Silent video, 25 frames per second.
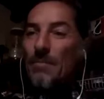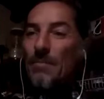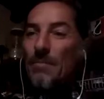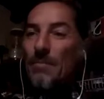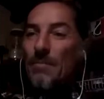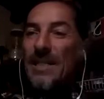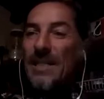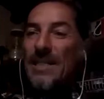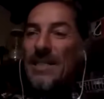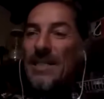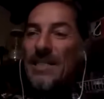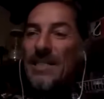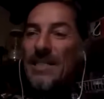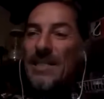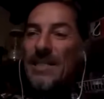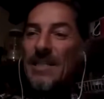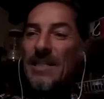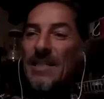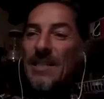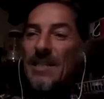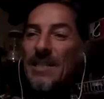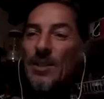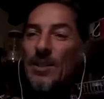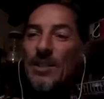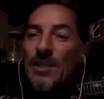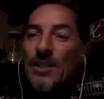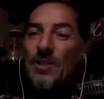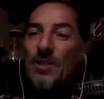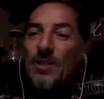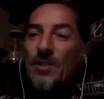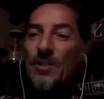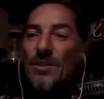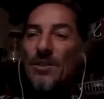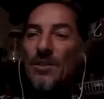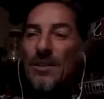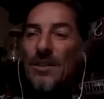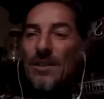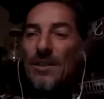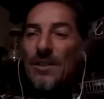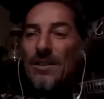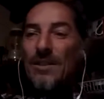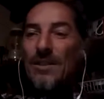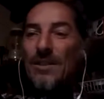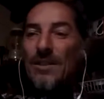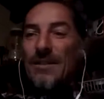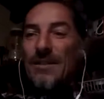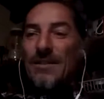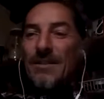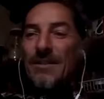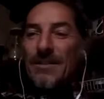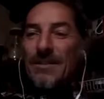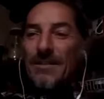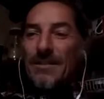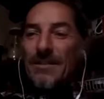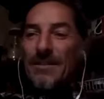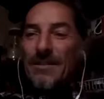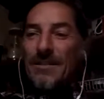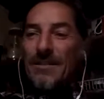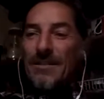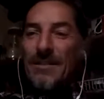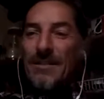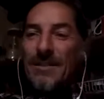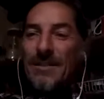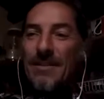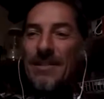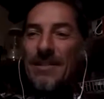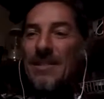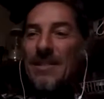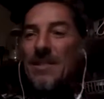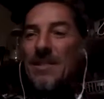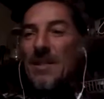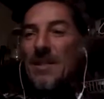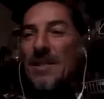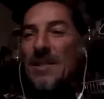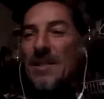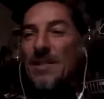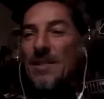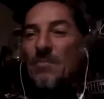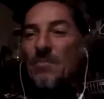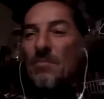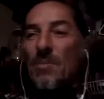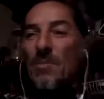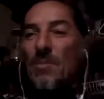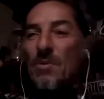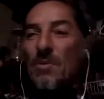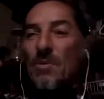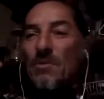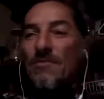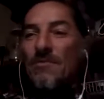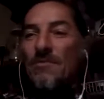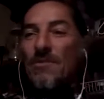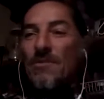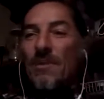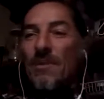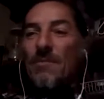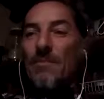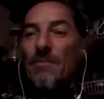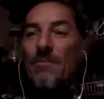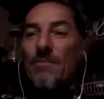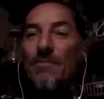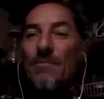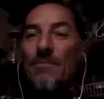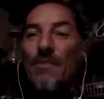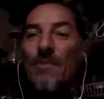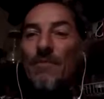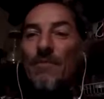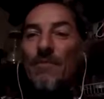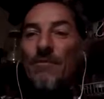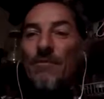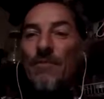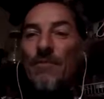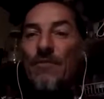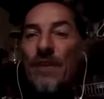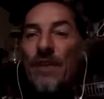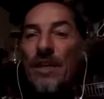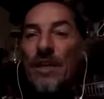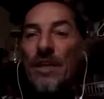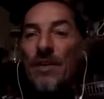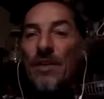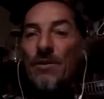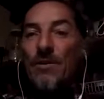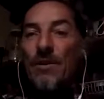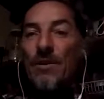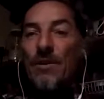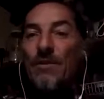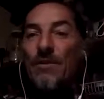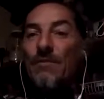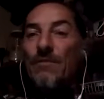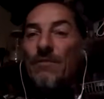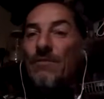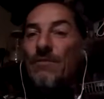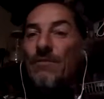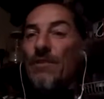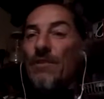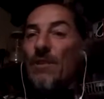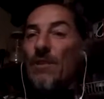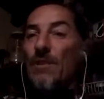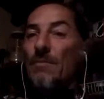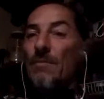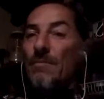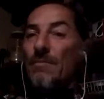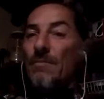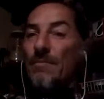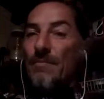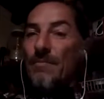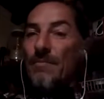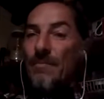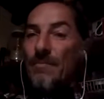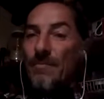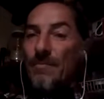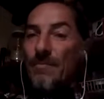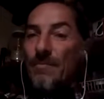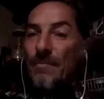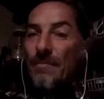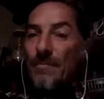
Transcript: this decision is more from the fear, or from